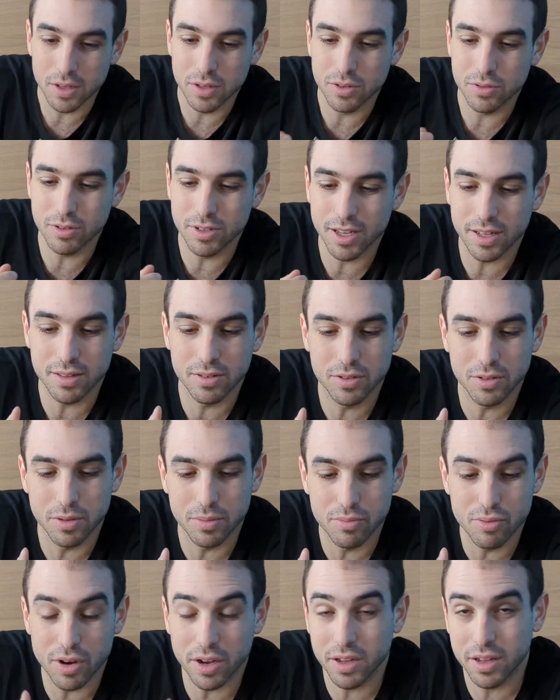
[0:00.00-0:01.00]
to get the
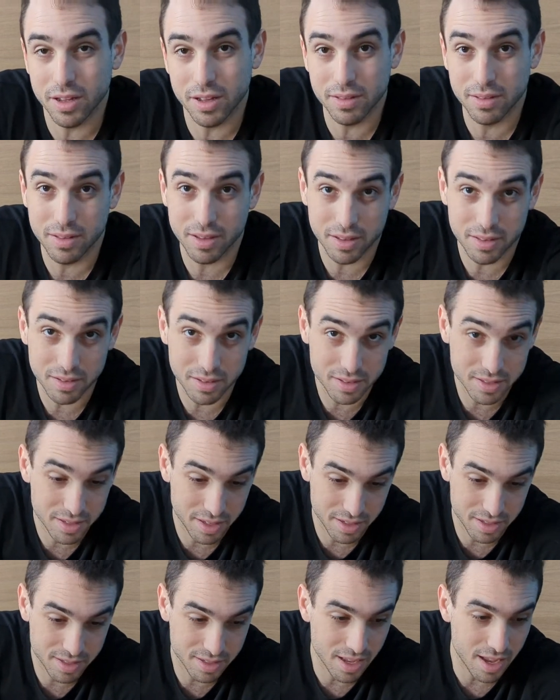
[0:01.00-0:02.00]
bracket that it's
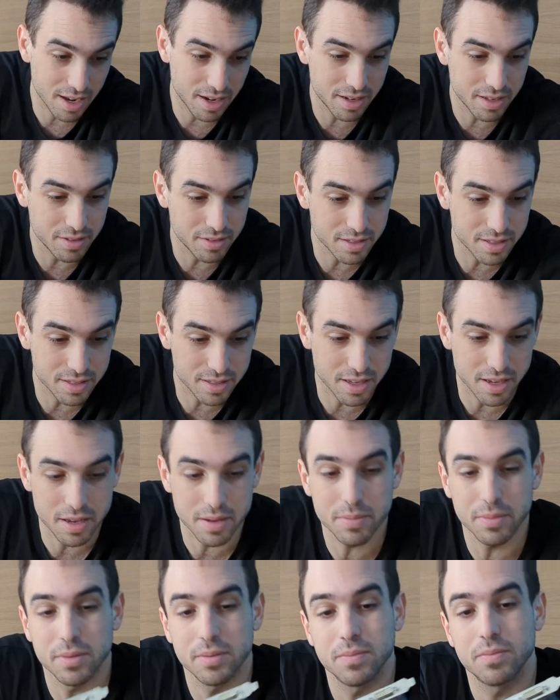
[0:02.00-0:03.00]
exactly the
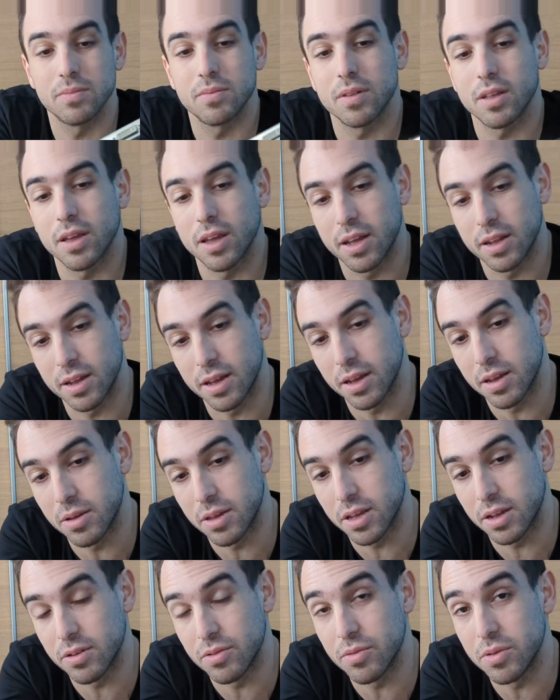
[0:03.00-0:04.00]
same, and I
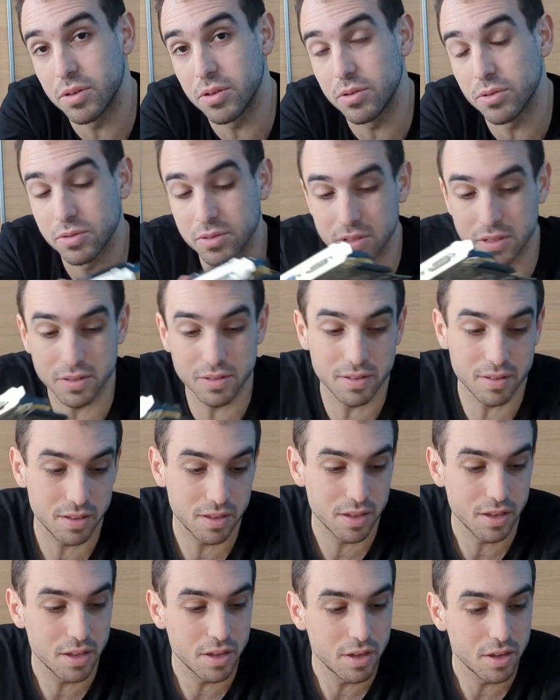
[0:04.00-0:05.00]
can reuse it
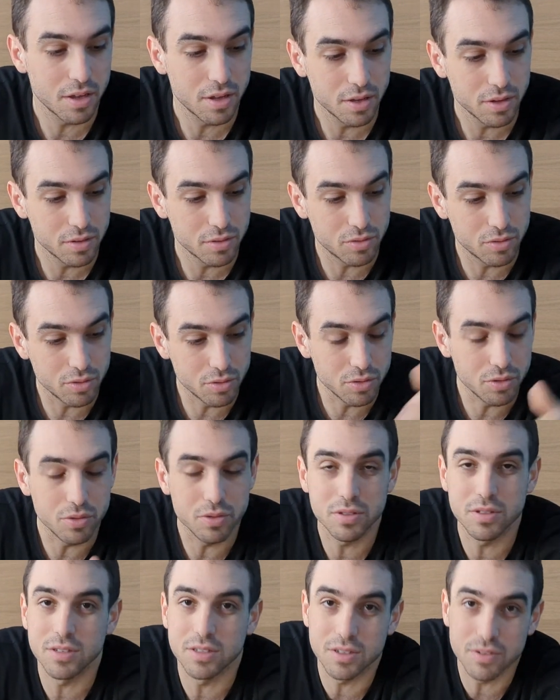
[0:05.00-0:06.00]
to
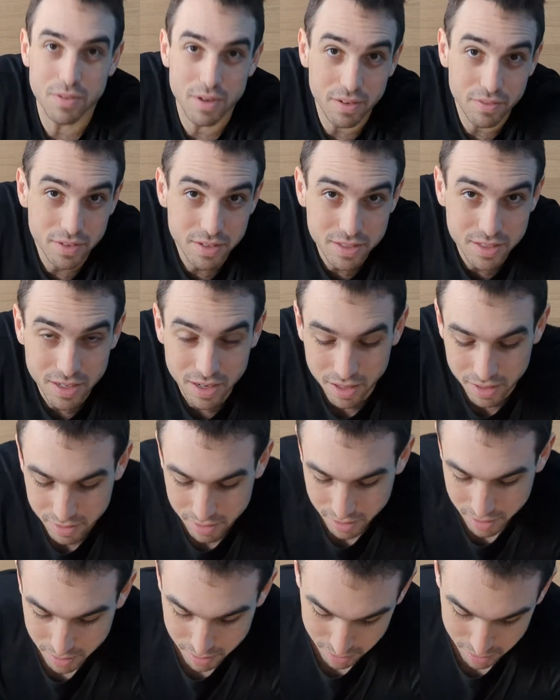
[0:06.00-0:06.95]
use this graphics card.